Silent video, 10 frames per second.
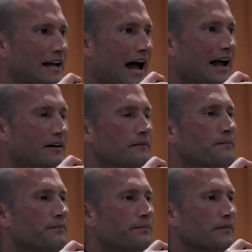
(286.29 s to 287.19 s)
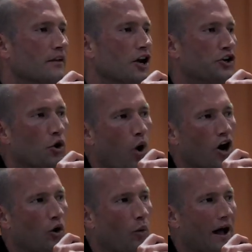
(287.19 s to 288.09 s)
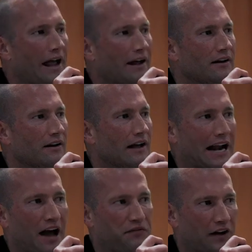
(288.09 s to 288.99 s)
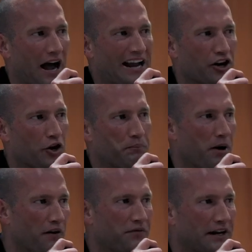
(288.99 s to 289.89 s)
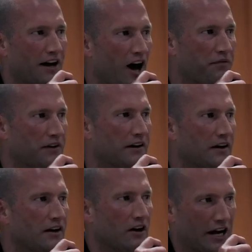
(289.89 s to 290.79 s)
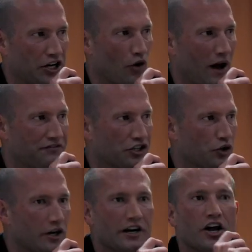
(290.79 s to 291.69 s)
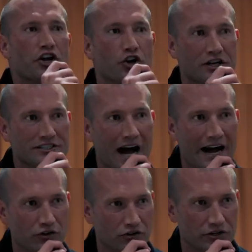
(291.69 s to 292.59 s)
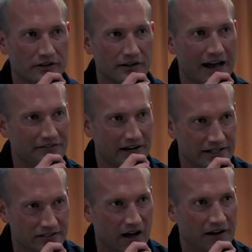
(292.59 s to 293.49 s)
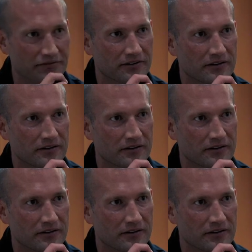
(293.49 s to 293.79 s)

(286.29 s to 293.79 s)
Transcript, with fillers: Okay? You walk away, and I, feel, I hear you puffing and huffing, like you don't have to do it. You're entitled. Have a nice life.